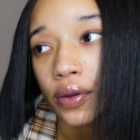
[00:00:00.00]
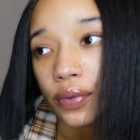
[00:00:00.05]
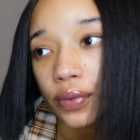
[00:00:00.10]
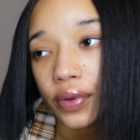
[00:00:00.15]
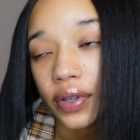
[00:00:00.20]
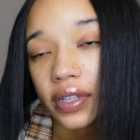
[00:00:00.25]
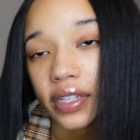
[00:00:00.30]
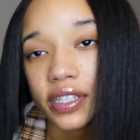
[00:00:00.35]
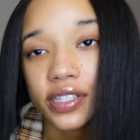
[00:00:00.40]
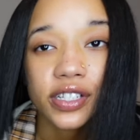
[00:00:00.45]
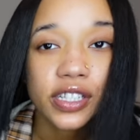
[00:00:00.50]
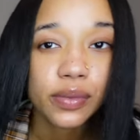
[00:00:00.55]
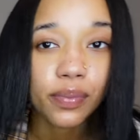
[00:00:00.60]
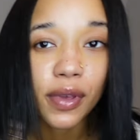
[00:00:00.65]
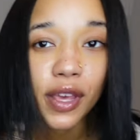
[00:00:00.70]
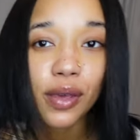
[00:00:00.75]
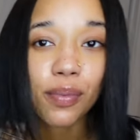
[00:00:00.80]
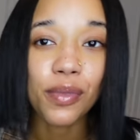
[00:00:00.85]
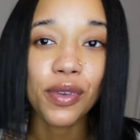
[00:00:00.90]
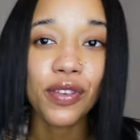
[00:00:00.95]
really just
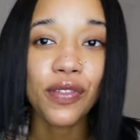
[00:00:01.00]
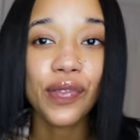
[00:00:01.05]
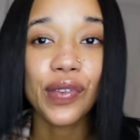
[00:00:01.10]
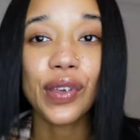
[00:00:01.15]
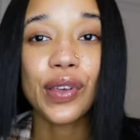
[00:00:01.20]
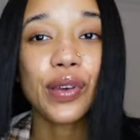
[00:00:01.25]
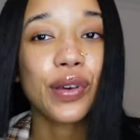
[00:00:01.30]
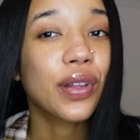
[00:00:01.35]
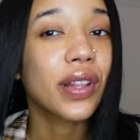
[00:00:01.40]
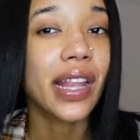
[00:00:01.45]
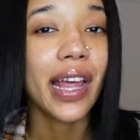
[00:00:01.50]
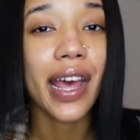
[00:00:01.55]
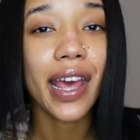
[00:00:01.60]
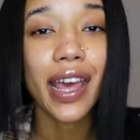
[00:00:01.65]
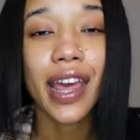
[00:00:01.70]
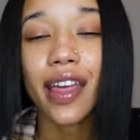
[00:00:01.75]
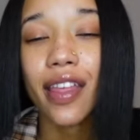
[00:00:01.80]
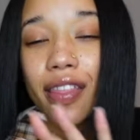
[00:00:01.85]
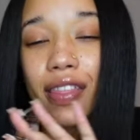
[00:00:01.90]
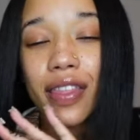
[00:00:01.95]
make me feel
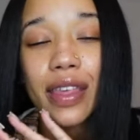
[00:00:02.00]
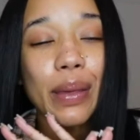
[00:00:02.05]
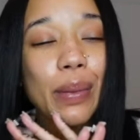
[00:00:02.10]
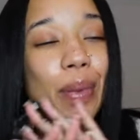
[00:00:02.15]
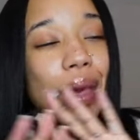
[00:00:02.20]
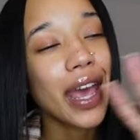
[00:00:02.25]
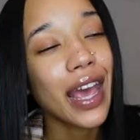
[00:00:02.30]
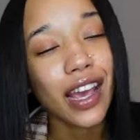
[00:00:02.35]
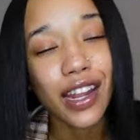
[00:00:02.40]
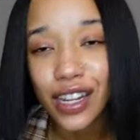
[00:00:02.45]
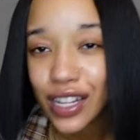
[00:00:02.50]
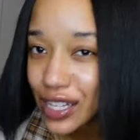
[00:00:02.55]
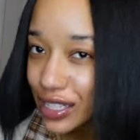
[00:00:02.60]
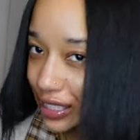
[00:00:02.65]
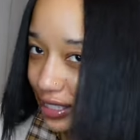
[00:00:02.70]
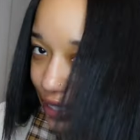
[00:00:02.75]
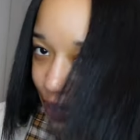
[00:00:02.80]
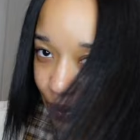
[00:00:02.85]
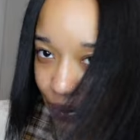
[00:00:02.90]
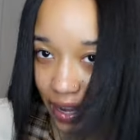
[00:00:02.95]
like the
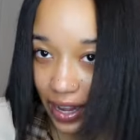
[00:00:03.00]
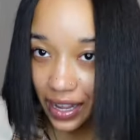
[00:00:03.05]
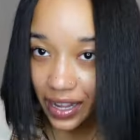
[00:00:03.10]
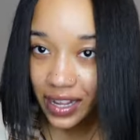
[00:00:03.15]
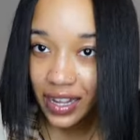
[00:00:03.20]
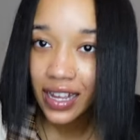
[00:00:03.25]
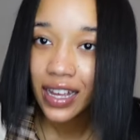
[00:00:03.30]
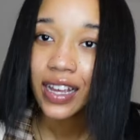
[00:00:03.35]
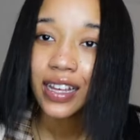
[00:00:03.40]
baddest, okay?